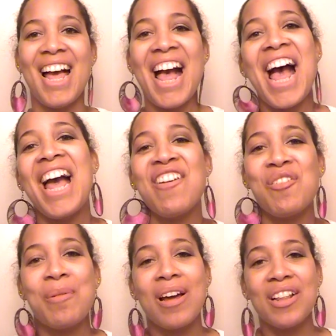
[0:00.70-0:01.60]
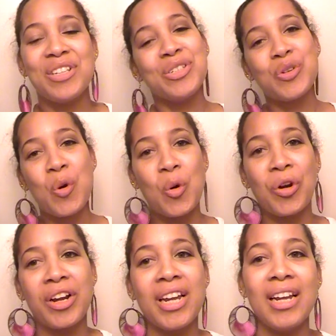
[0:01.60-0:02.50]
Hi everybody, it's
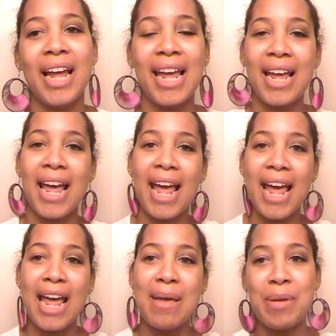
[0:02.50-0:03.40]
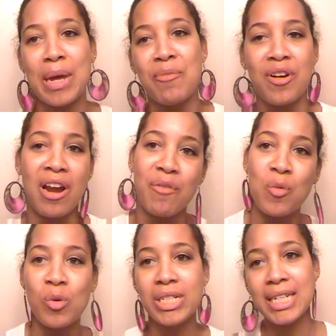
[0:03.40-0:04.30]
Corey, aka Makeup for Every
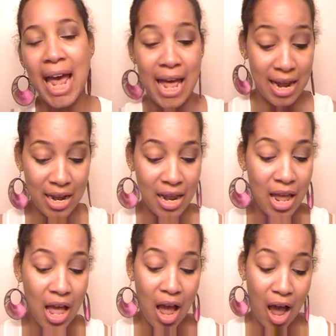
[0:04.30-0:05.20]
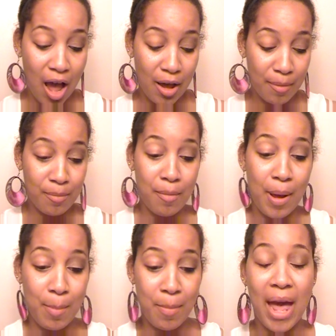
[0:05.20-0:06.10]
110. I'm
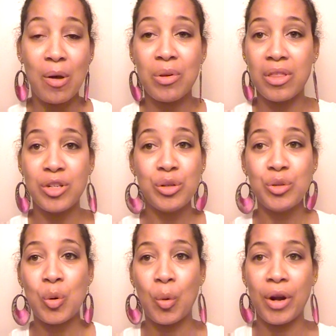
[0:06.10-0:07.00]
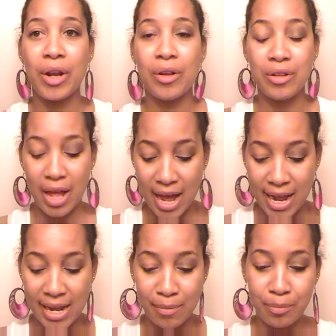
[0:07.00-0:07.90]
back with the tutorial.
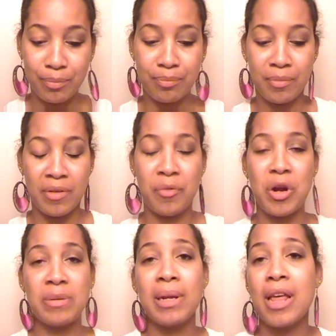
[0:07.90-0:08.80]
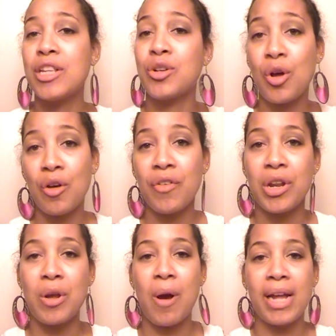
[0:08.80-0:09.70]
If you watched my last haul
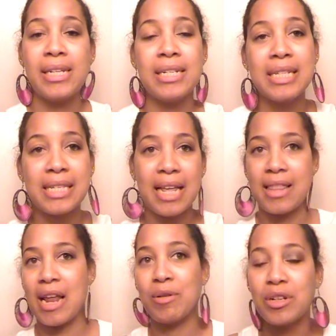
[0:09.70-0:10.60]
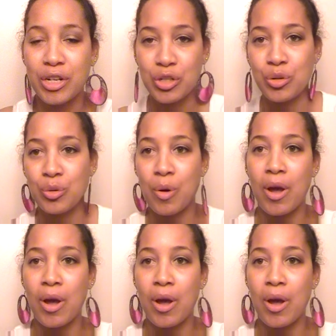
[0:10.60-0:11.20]
video, I did say that I was going to do